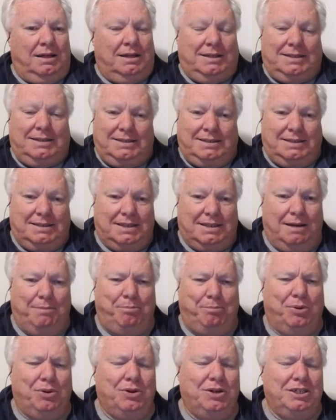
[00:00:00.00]
So
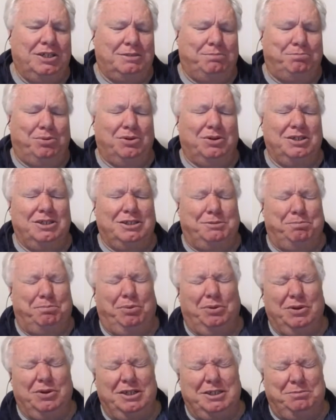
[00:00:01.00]
please
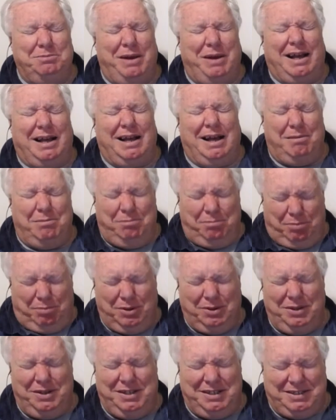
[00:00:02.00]
back up,
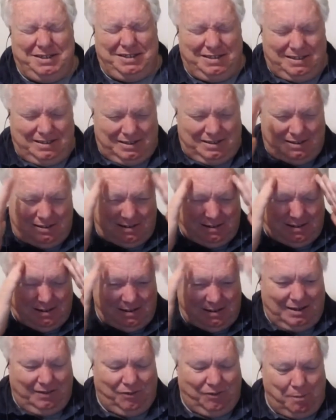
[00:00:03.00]
please.
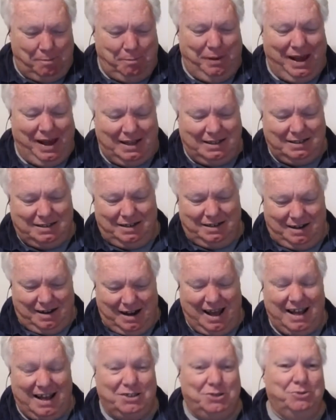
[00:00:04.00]
If I begged and
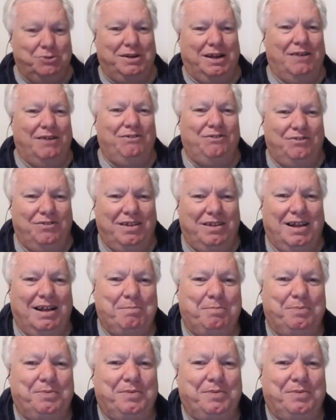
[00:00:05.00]
nagged you enough. Now,